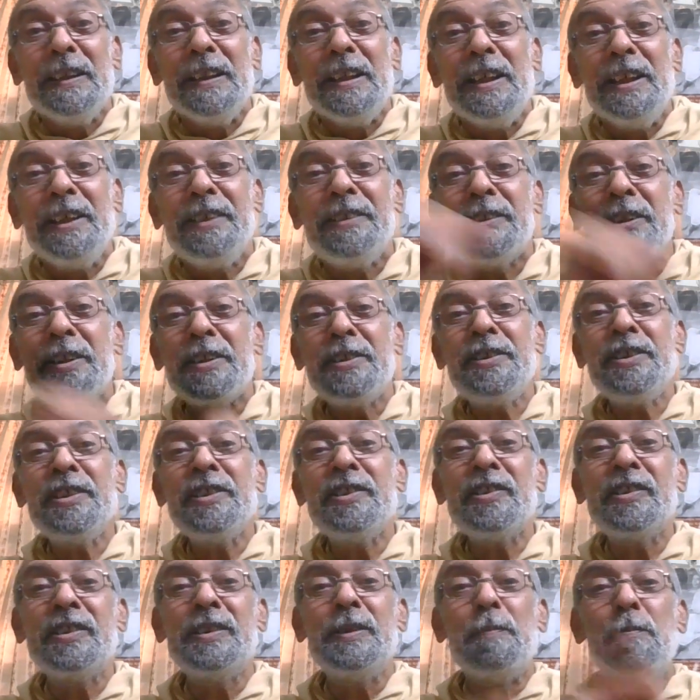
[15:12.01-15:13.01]
he
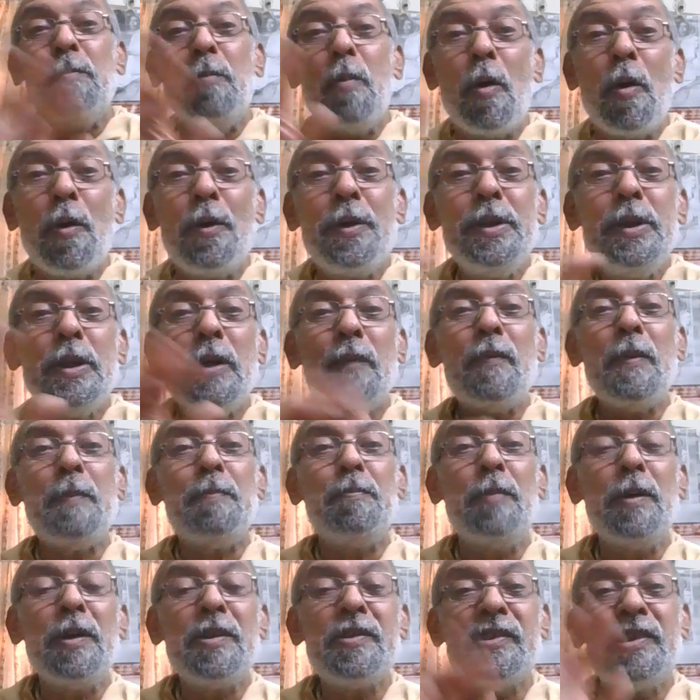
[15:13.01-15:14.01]
touches the body of a
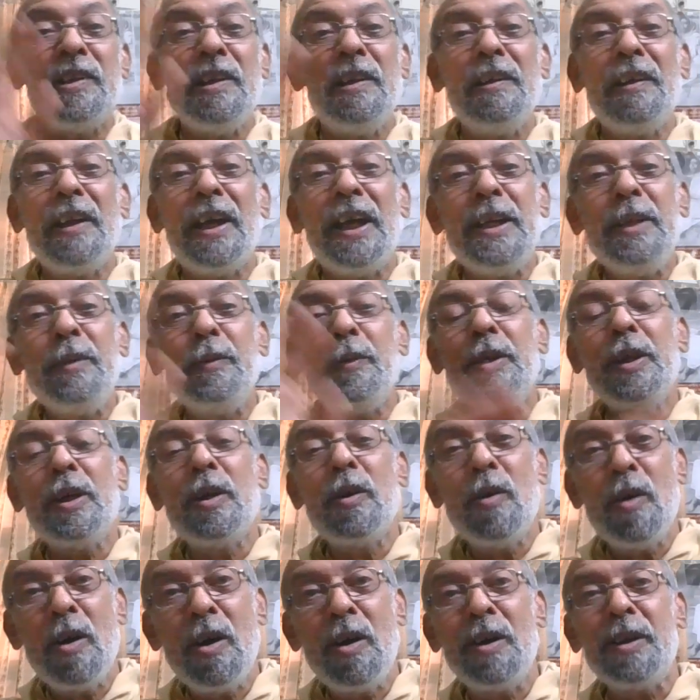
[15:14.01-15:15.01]
person lying on a
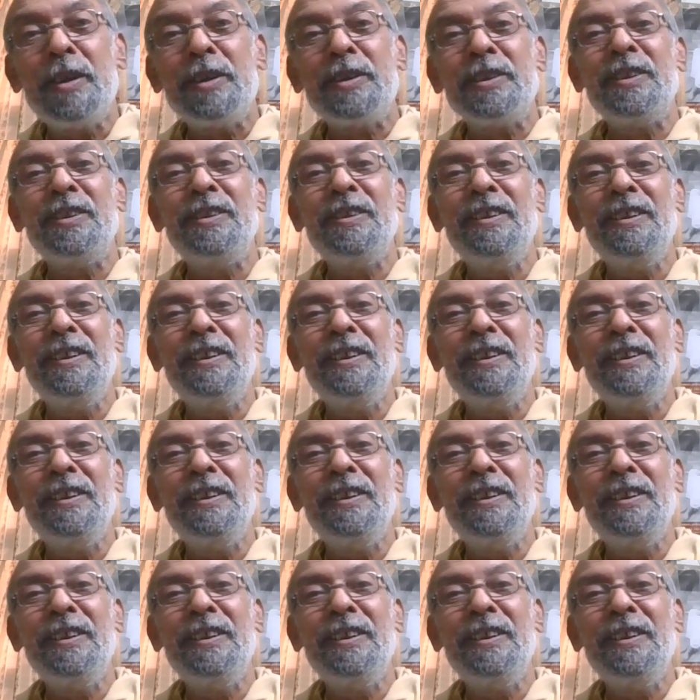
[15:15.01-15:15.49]
cot.